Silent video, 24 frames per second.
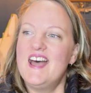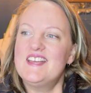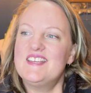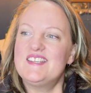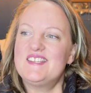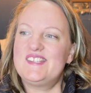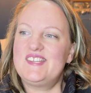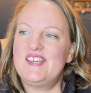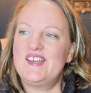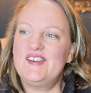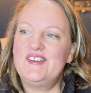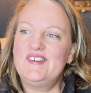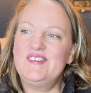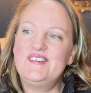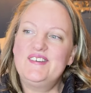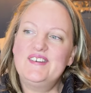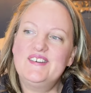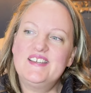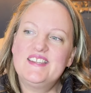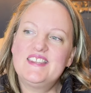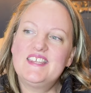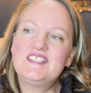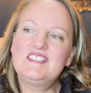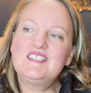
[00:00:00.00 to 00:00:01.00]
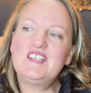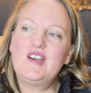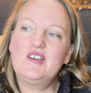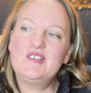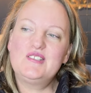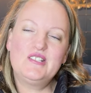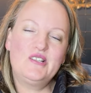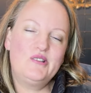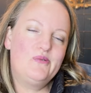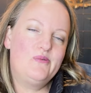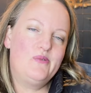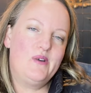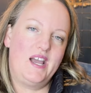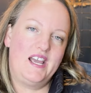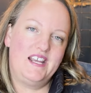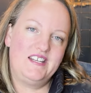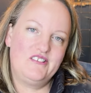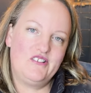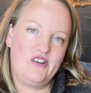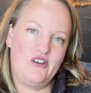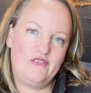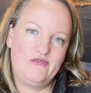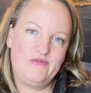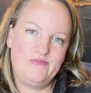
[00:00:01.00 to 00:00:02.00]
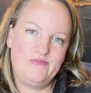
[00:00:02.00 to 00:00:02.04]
So the total weight of